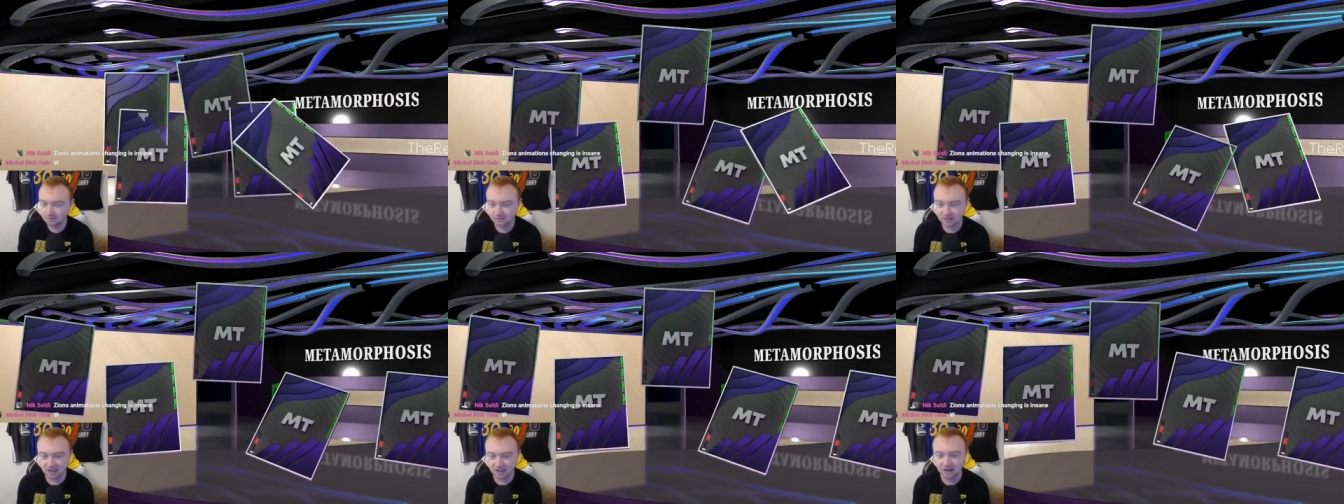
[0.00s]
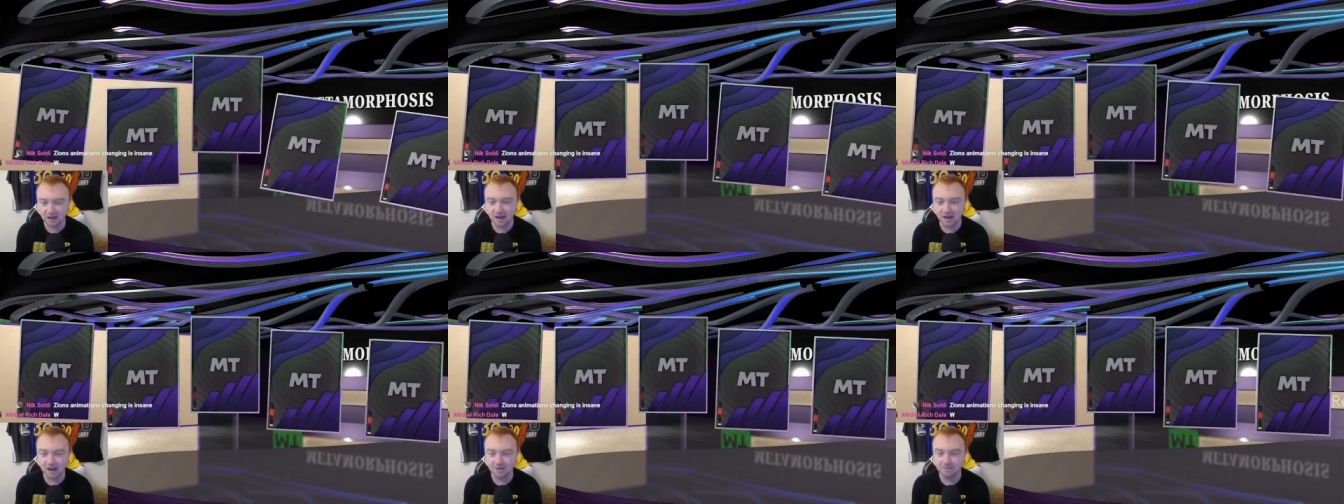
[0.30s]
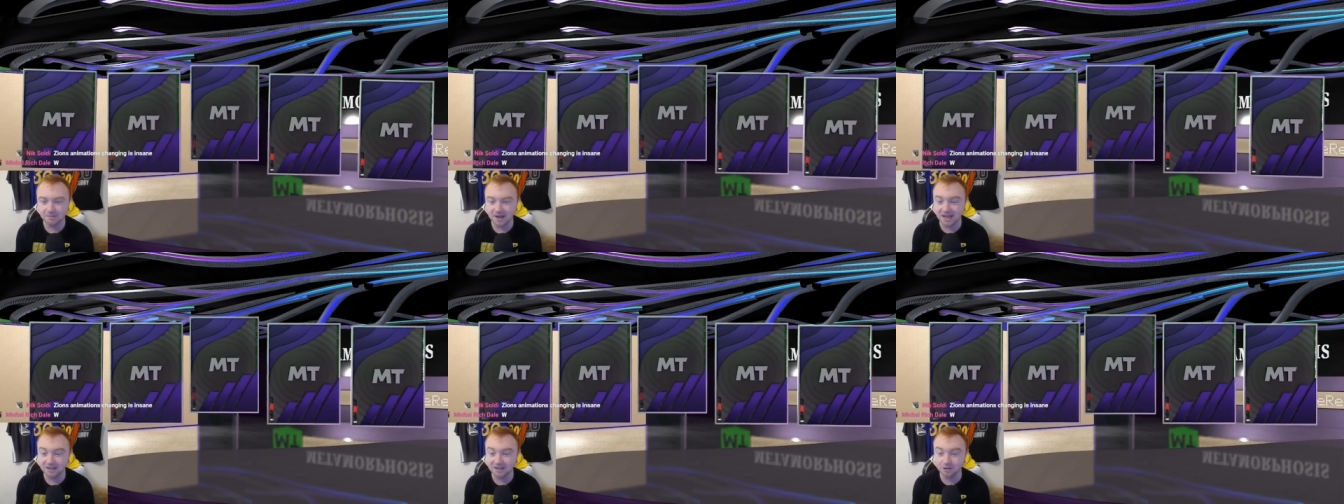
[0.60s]
Um,
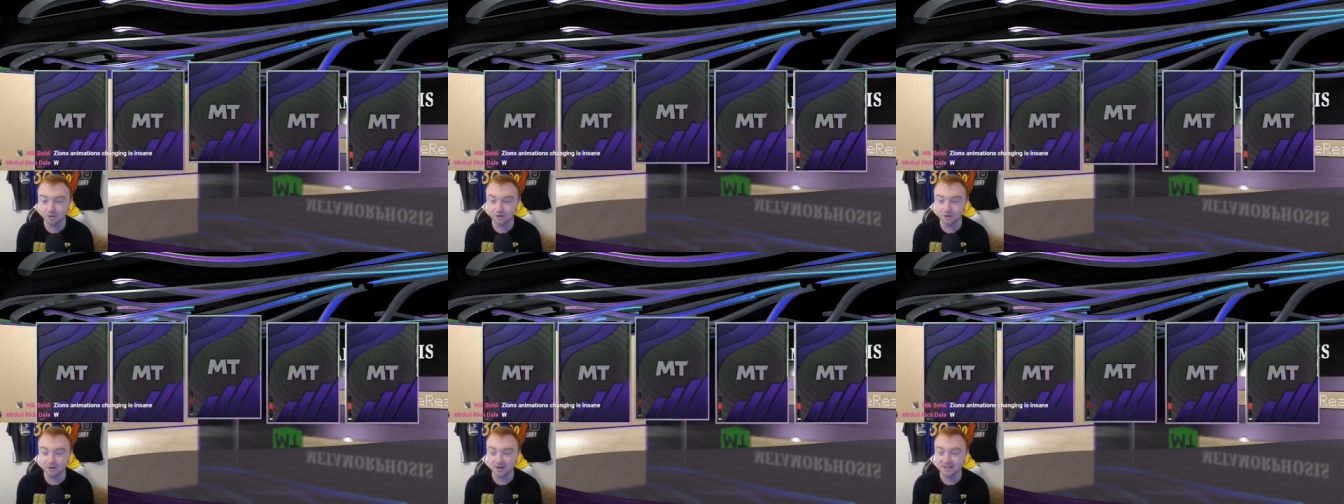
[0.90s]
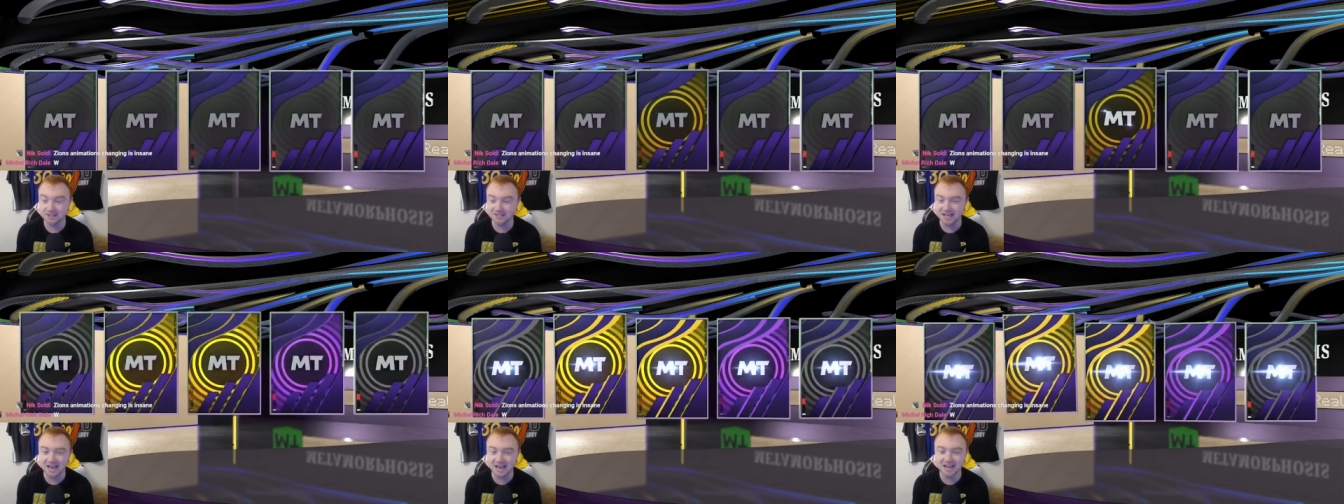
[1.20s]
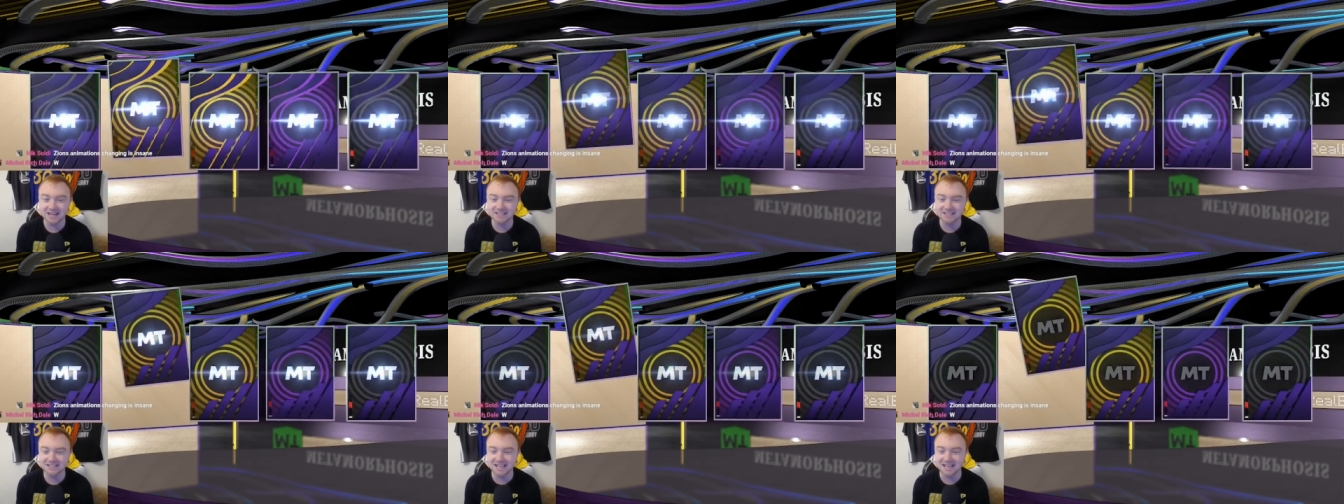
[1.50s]
I do agree.
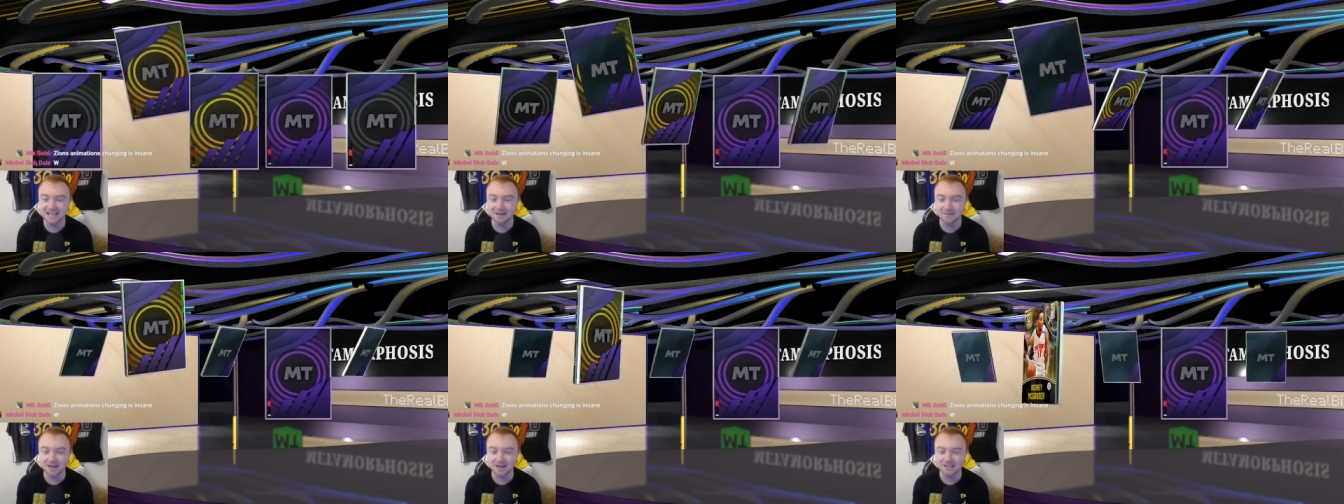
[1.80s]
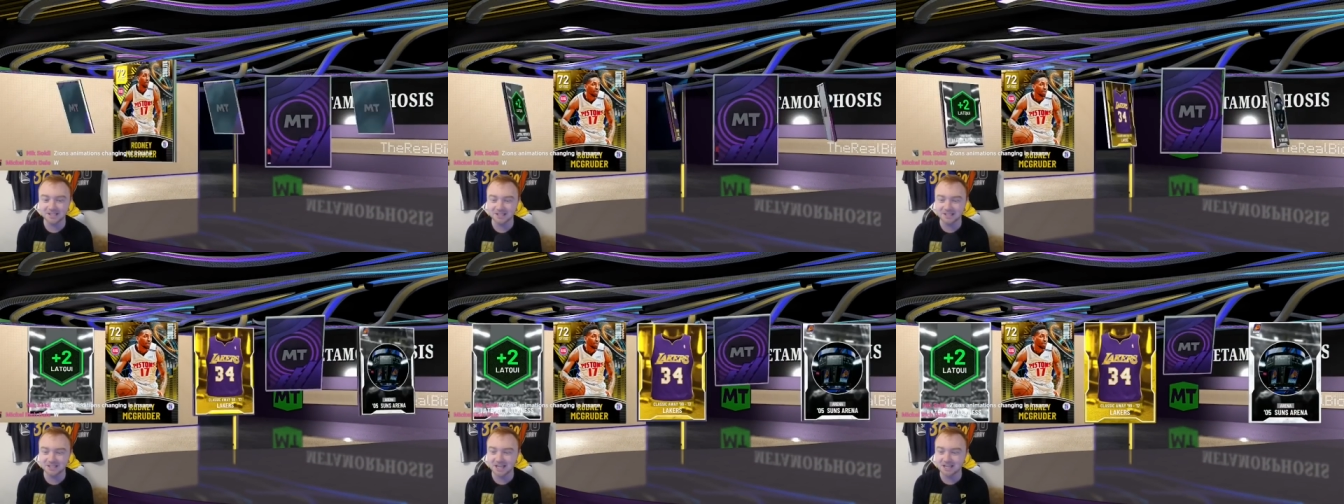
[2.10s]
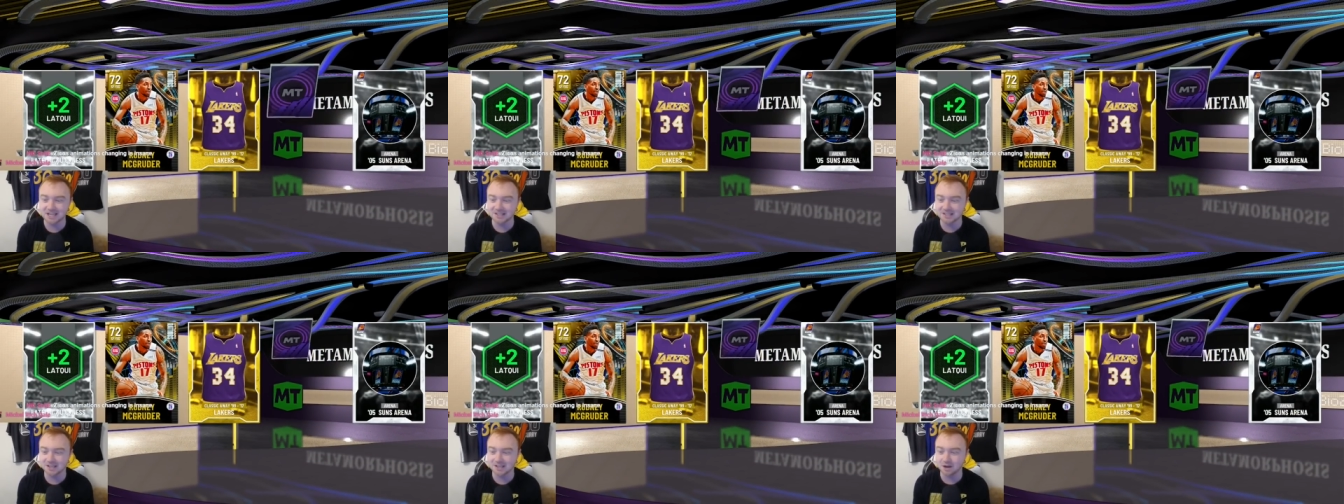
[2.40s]
Zion's animation
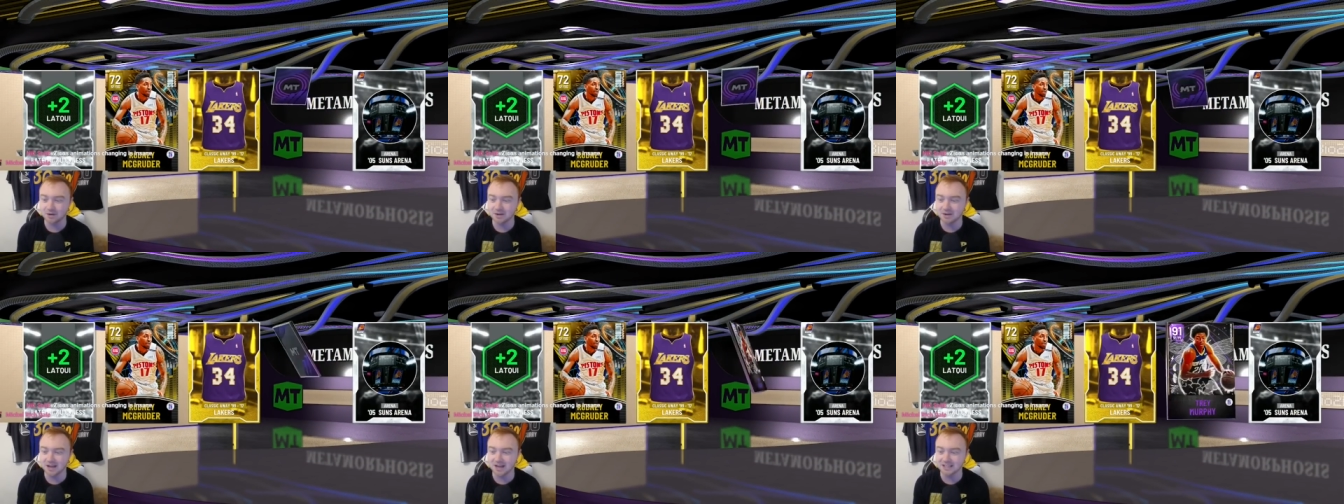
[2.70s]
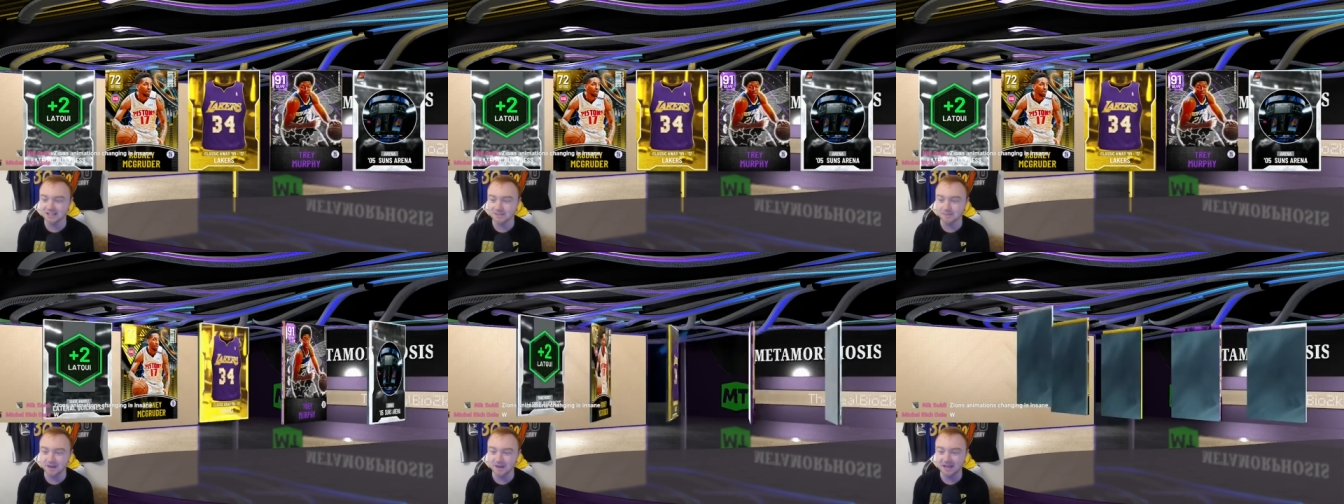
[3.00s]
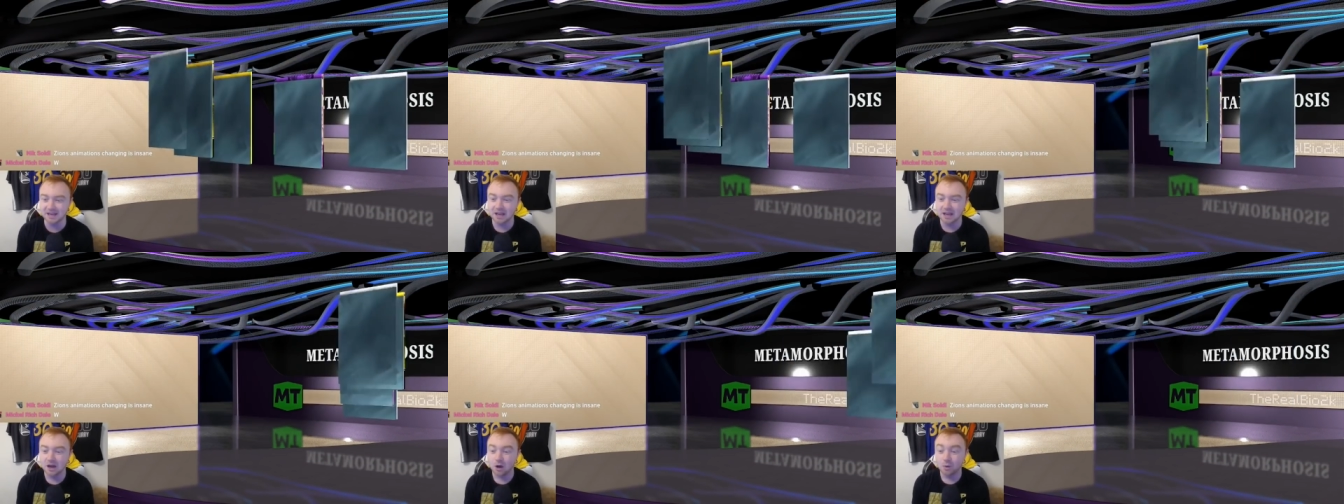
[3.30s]
changes go nuts, man.
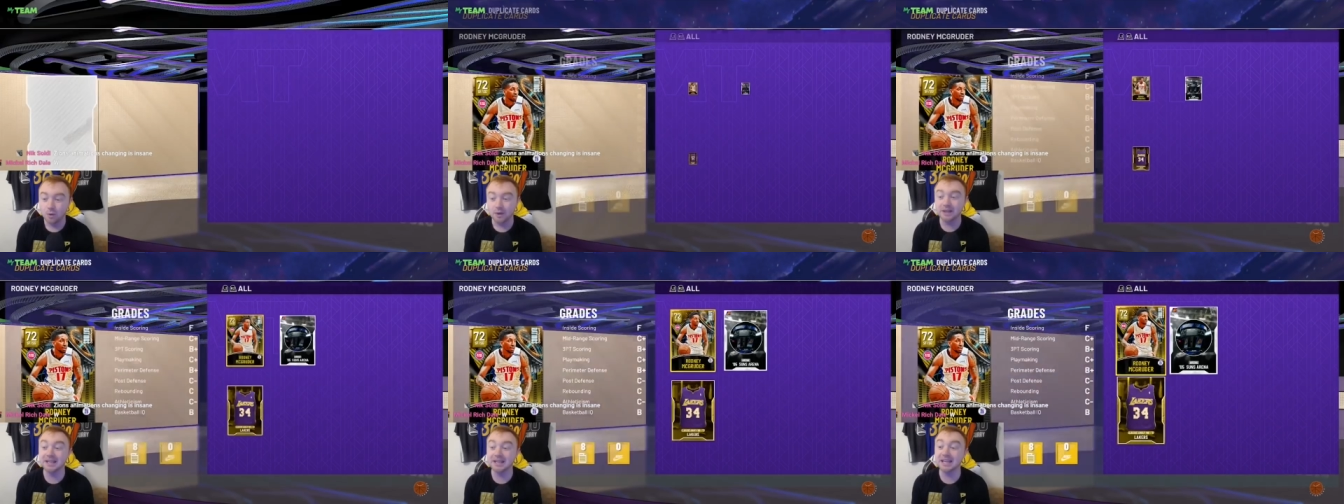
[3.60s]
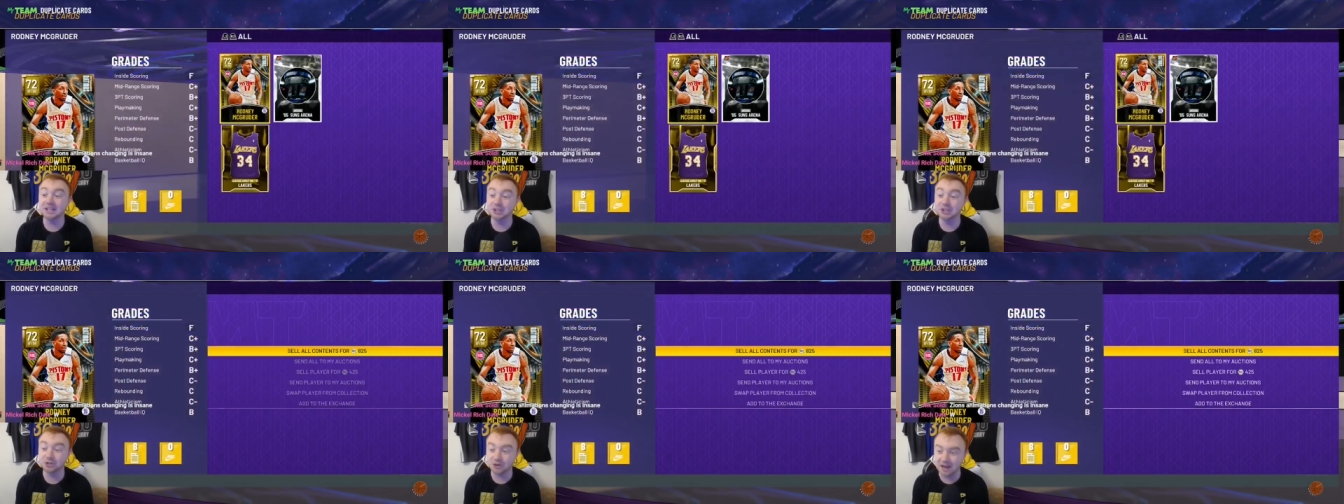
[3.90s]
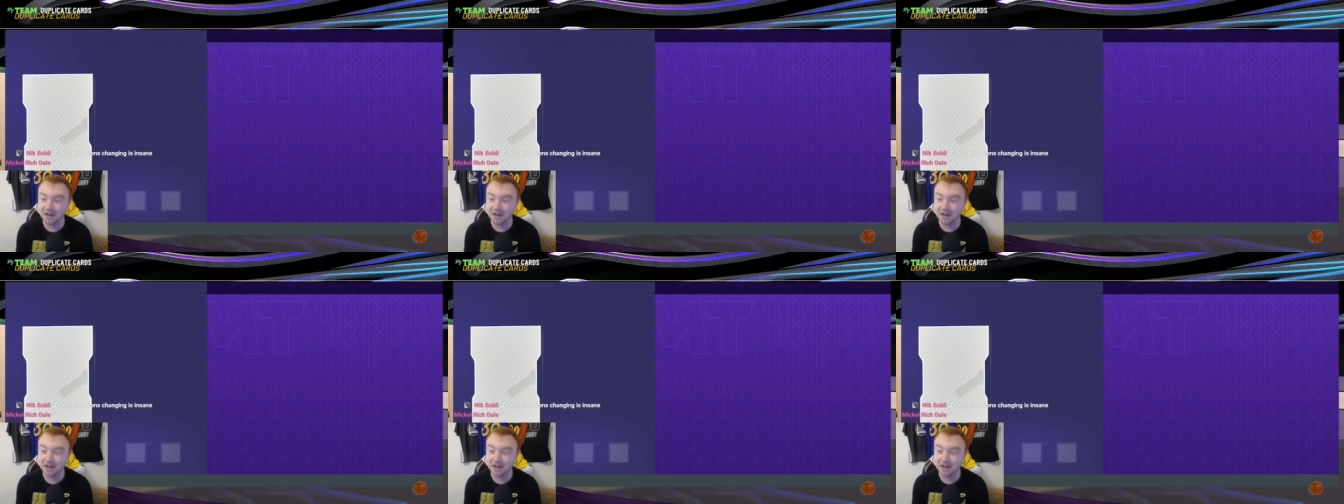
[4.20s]
We're going to get Trey